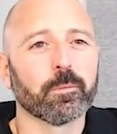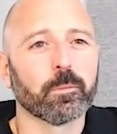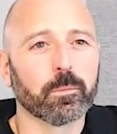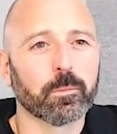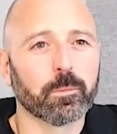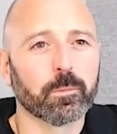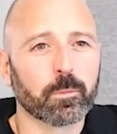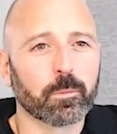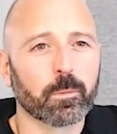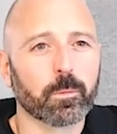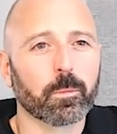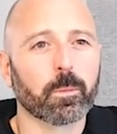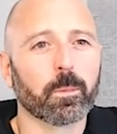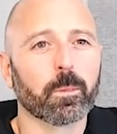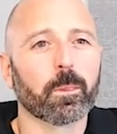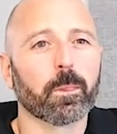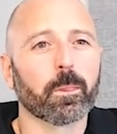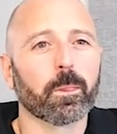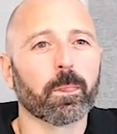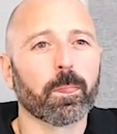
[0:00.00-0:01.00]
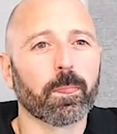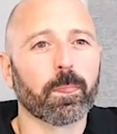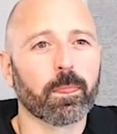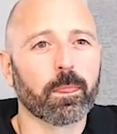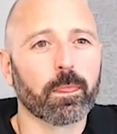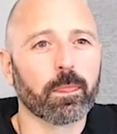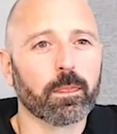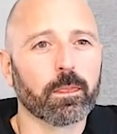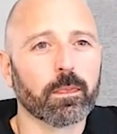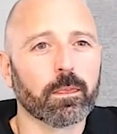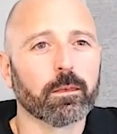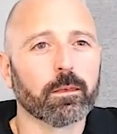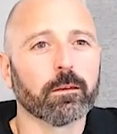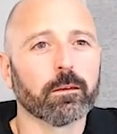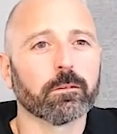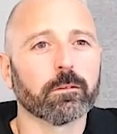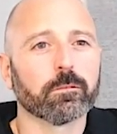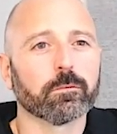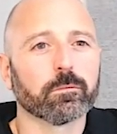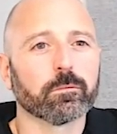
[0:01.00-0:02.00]

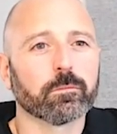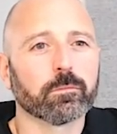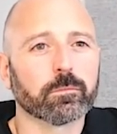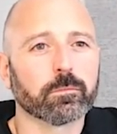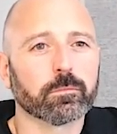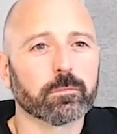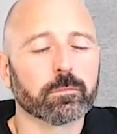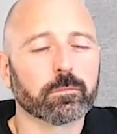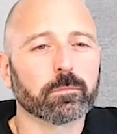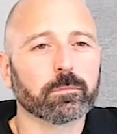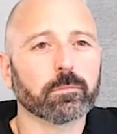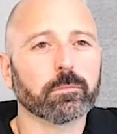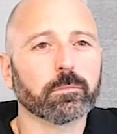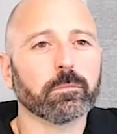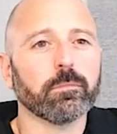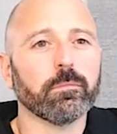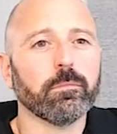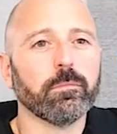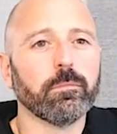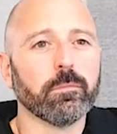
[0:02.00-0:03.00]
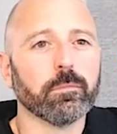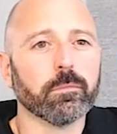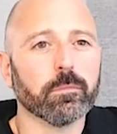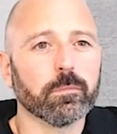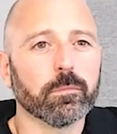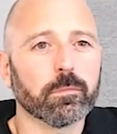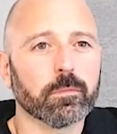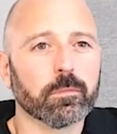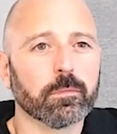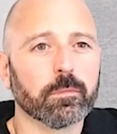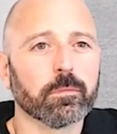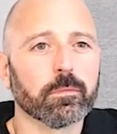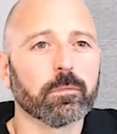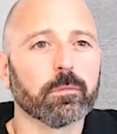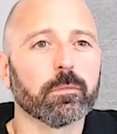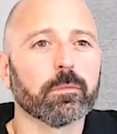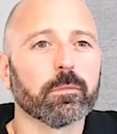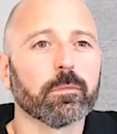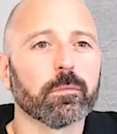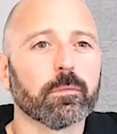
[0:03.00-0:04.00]

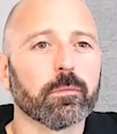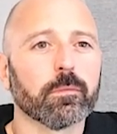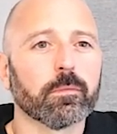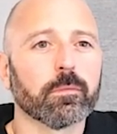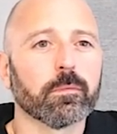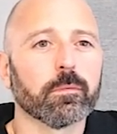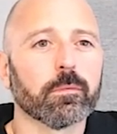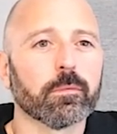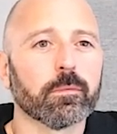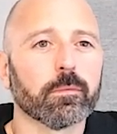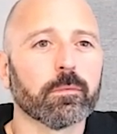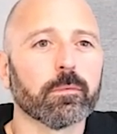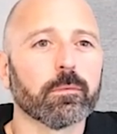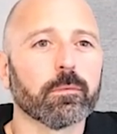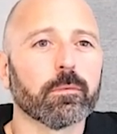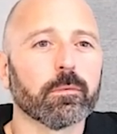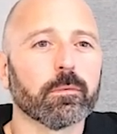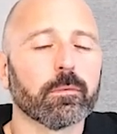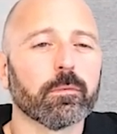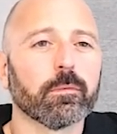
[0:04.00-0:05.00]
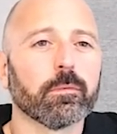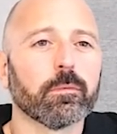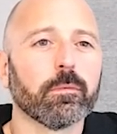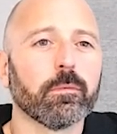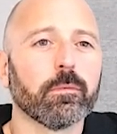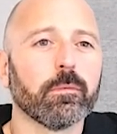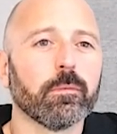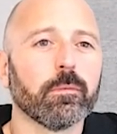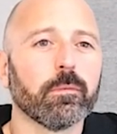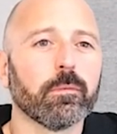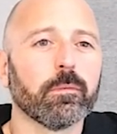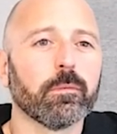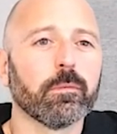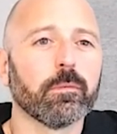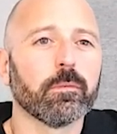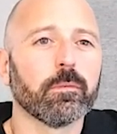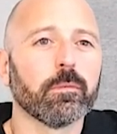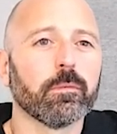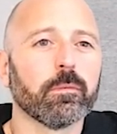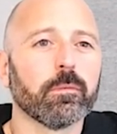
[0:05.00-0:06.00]

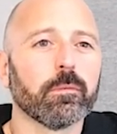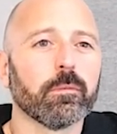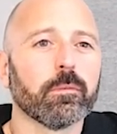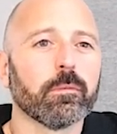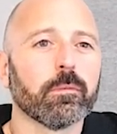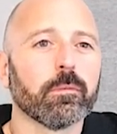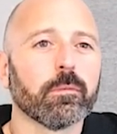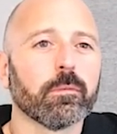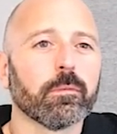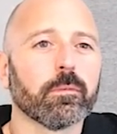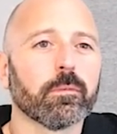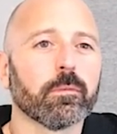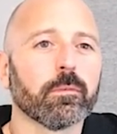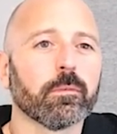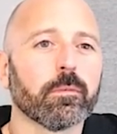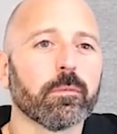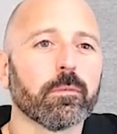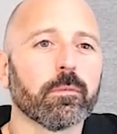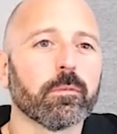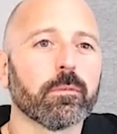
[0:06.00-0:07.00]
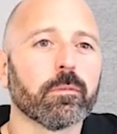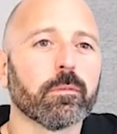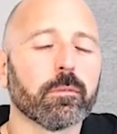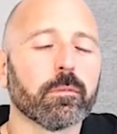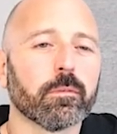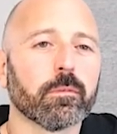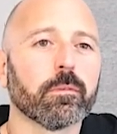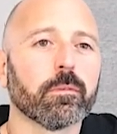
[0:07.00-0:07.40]
(not speaking)